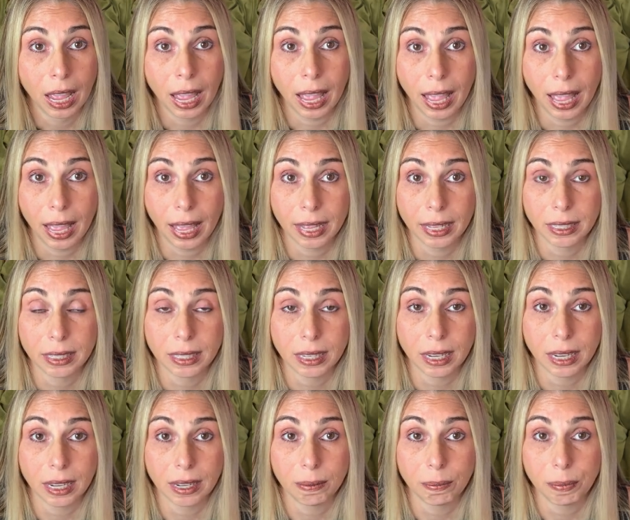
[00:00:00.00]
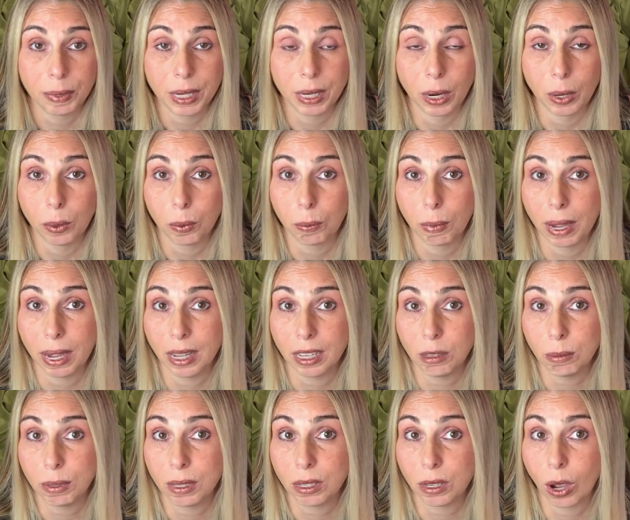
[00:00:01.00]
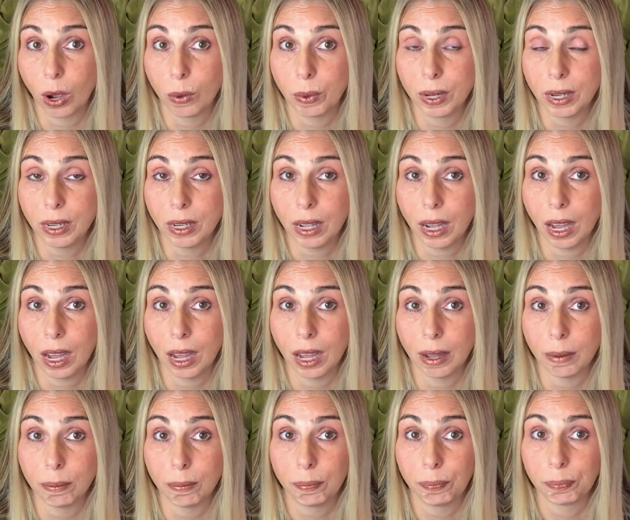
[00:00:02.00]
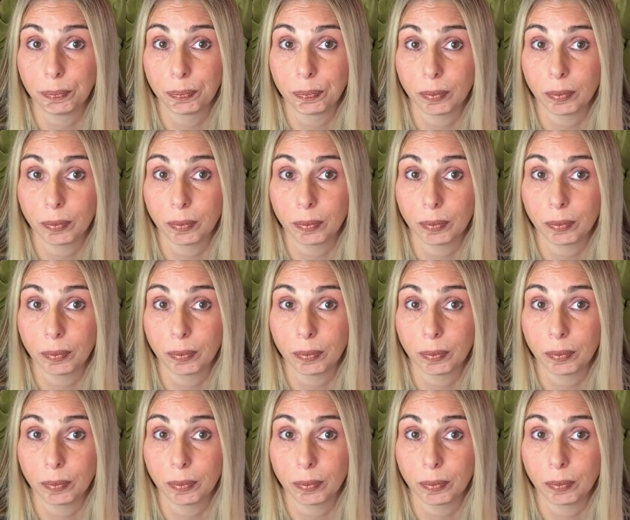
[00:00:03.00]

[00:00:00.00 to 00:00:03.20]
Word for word: And, um, you know, my husband's going um,